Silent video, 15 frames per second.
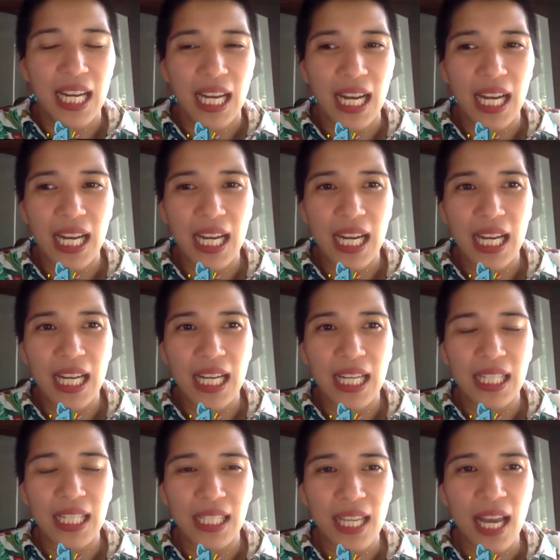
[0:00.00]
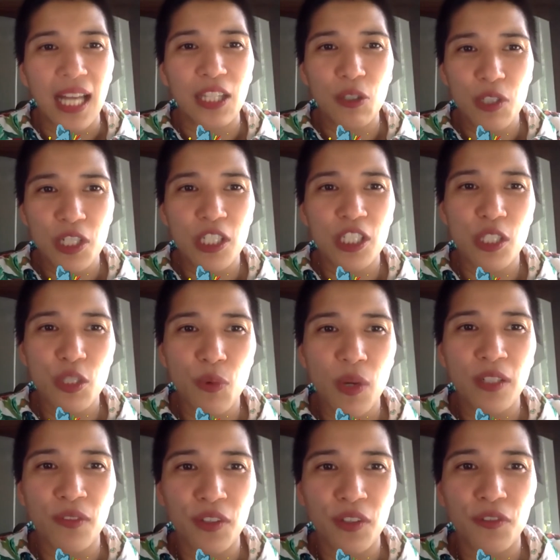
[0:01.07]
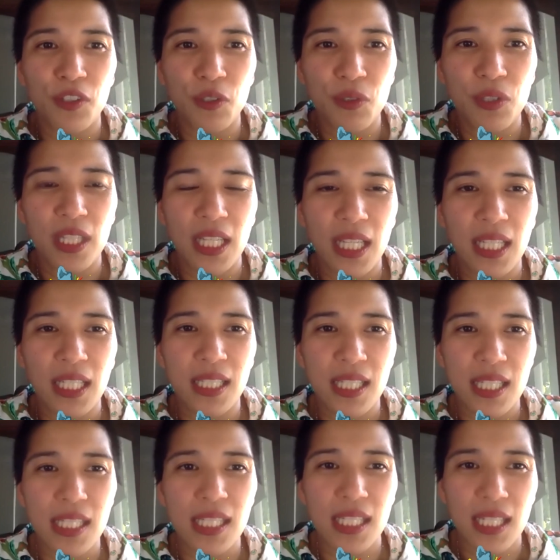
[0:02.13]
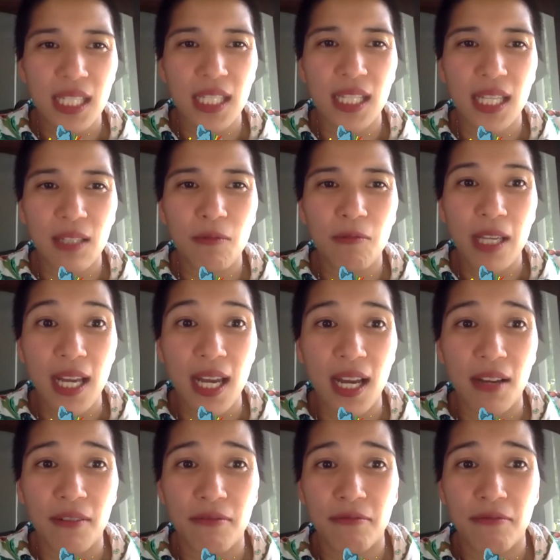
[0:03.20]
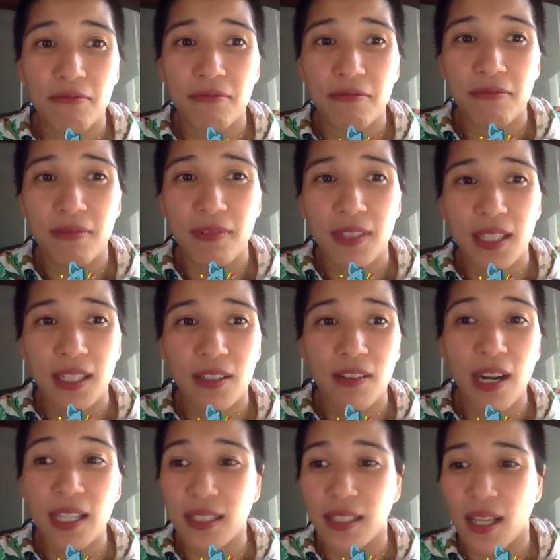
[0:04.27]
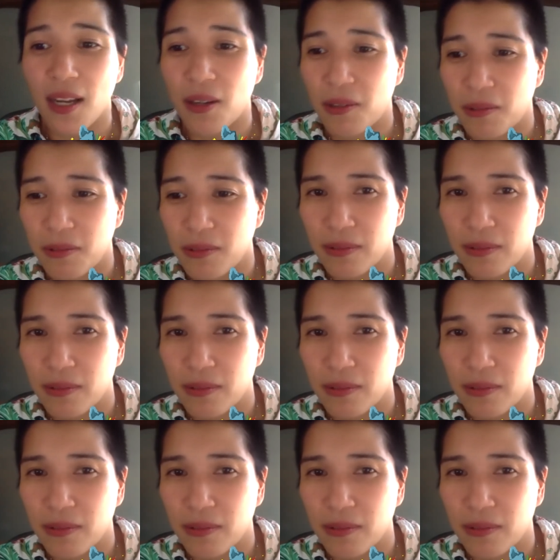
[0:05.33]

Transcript: yeah, those are just one of the few things that we have right now.